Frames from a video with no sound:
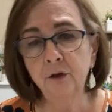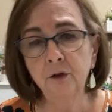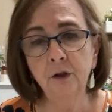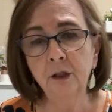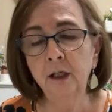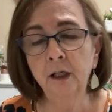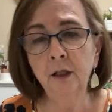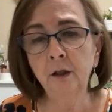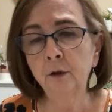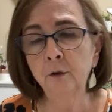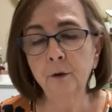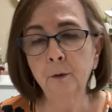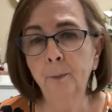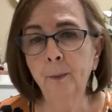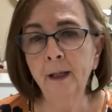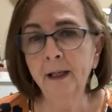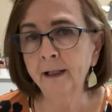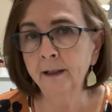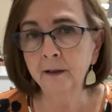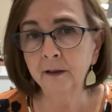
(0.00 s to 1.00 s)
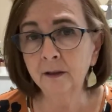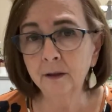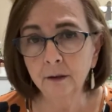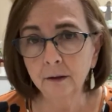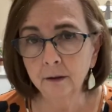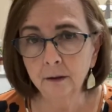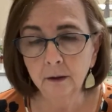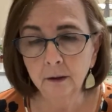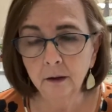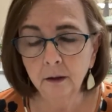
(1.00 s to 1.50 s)
You can't use a paint
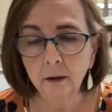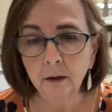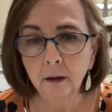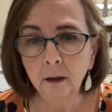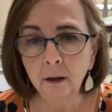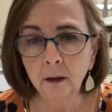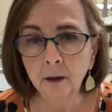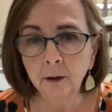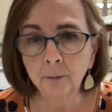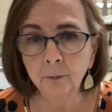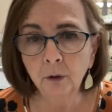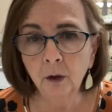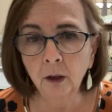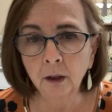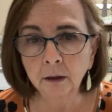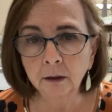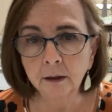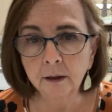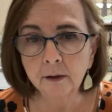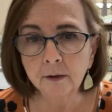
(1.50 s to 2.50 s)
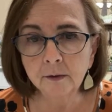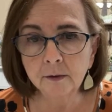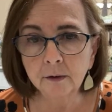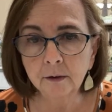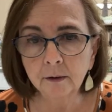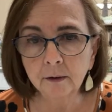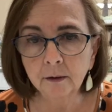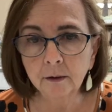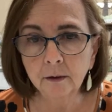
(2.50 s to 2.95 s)
on these.